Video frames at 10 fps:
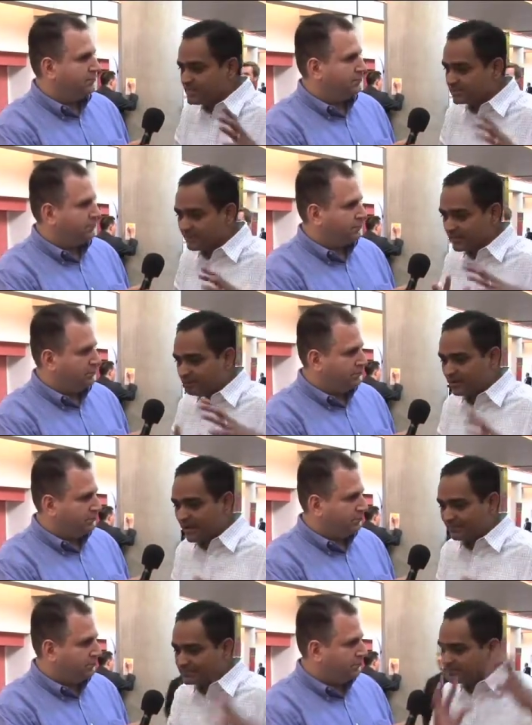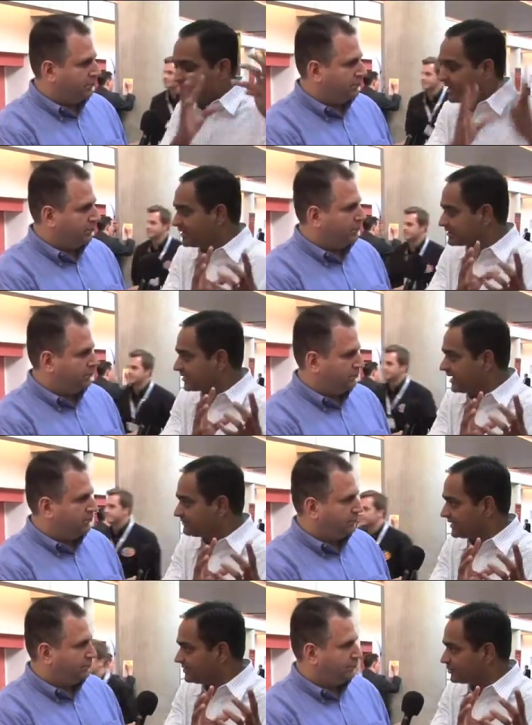Speaker 1: typically, what happens is your head is going to
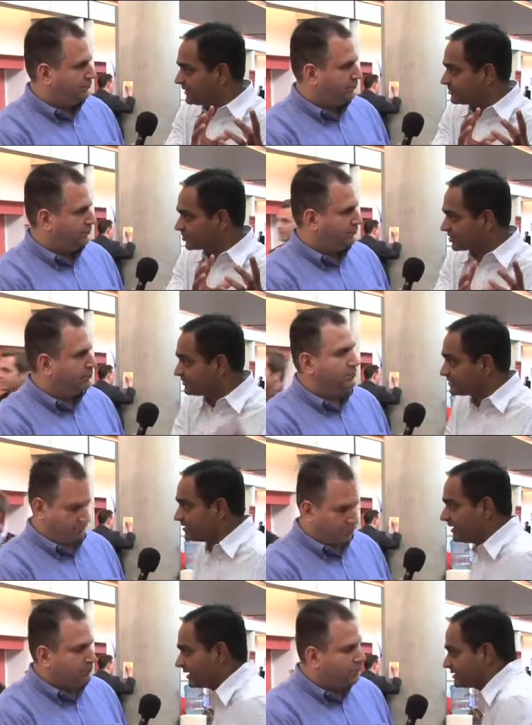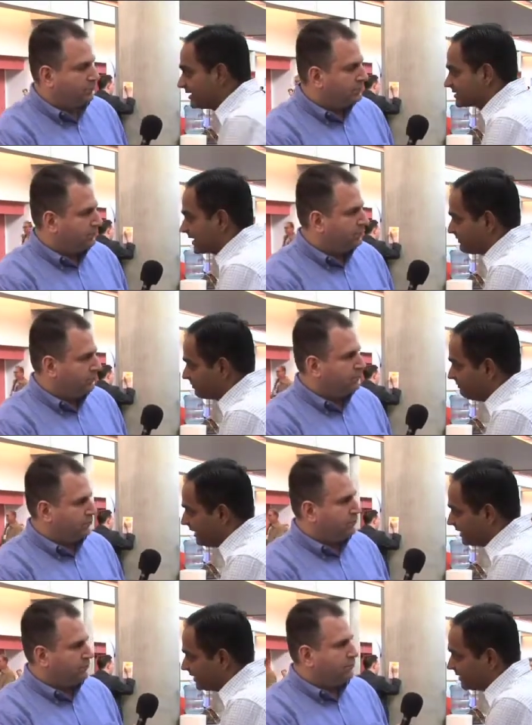have 10, 20 terms, and tail is going to have a
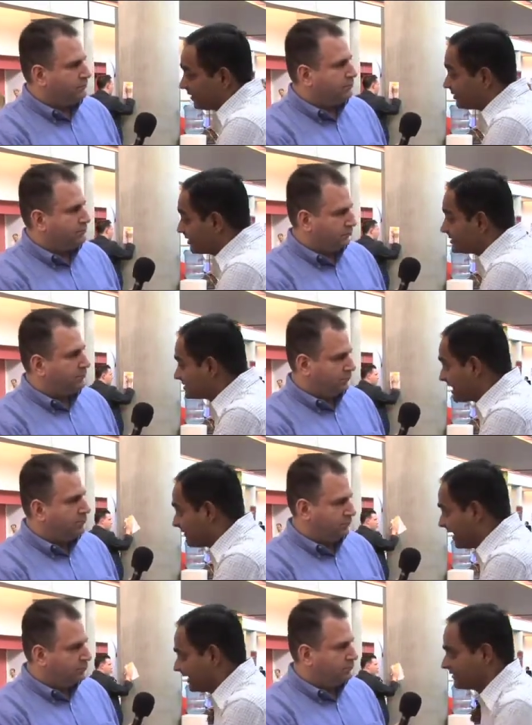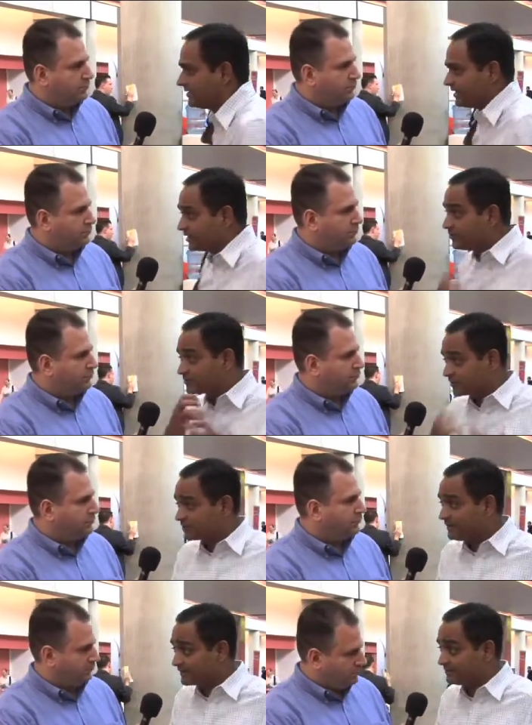million. How do you understand that? And use sort
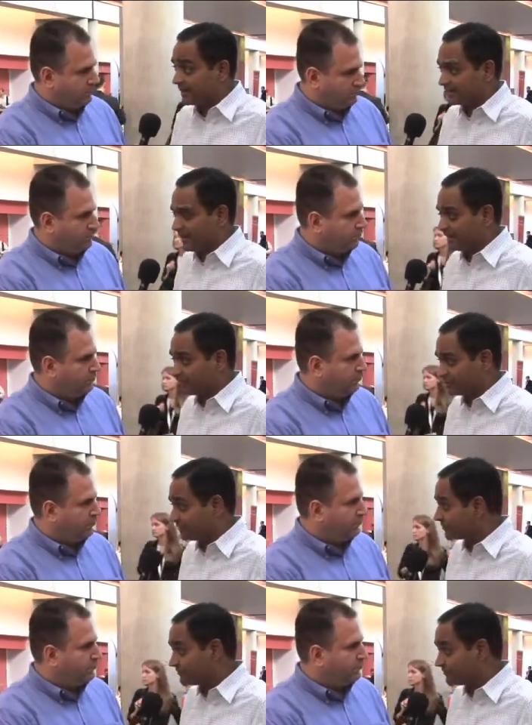of mathematical algorithms algorithms